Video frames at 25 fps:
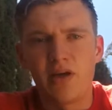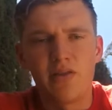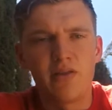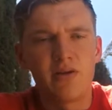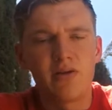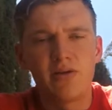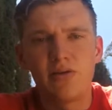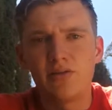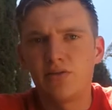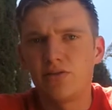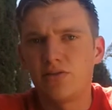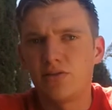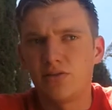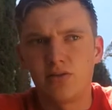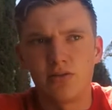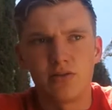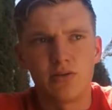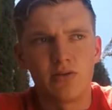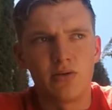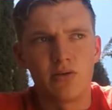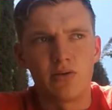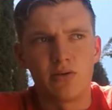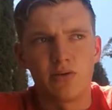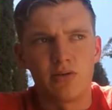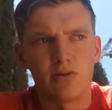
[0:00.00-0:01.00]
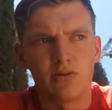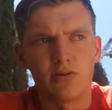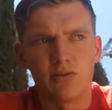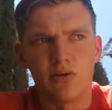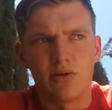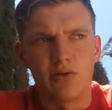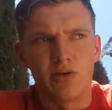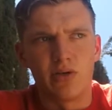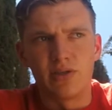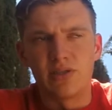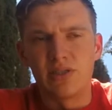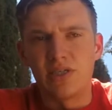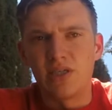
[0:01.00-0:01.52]
others,
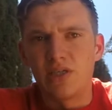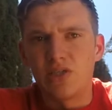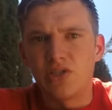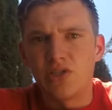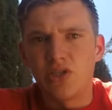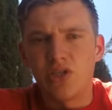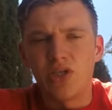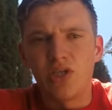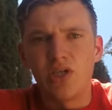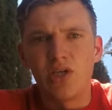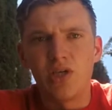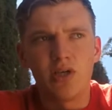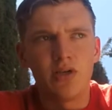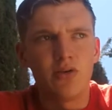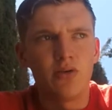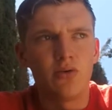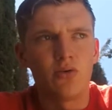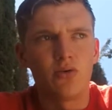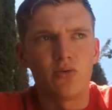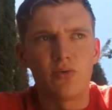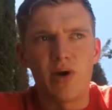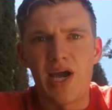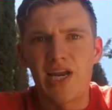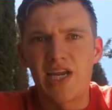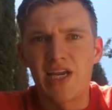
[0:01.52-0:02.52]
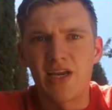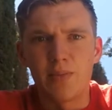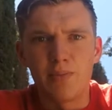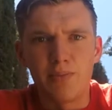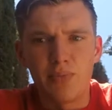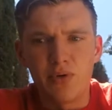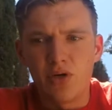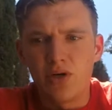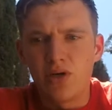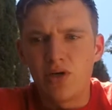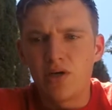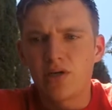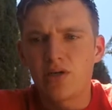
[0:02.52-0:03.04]
or teaching, or writing a
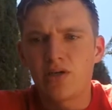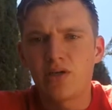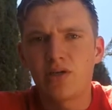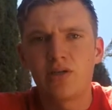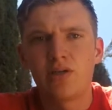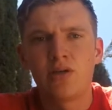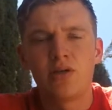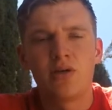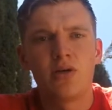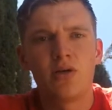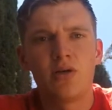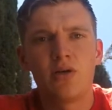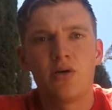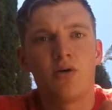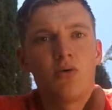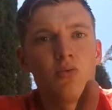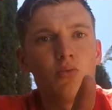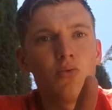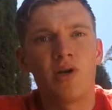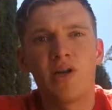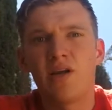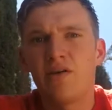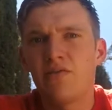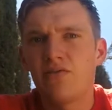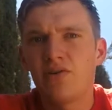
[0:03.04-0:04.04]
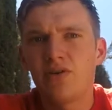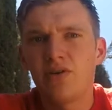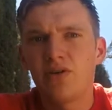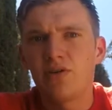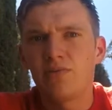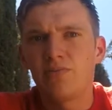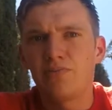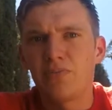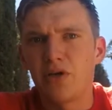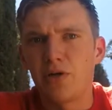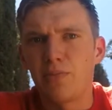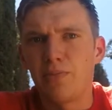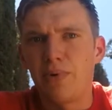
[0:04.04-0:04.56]
book, whatever
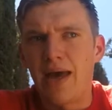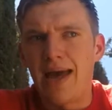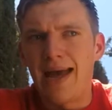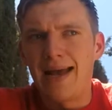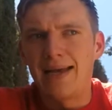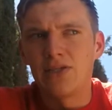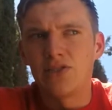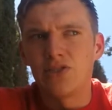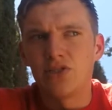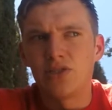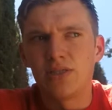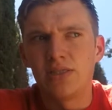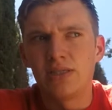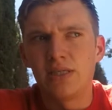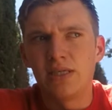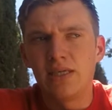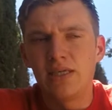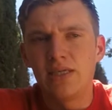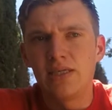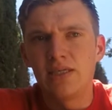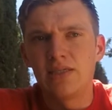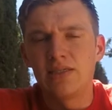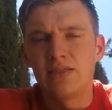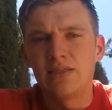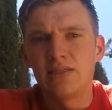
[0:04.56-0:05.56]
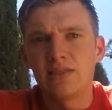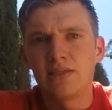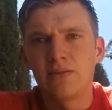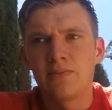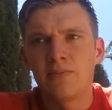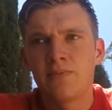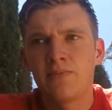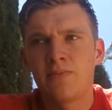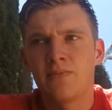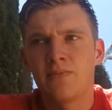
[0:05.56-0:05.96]
your passion is,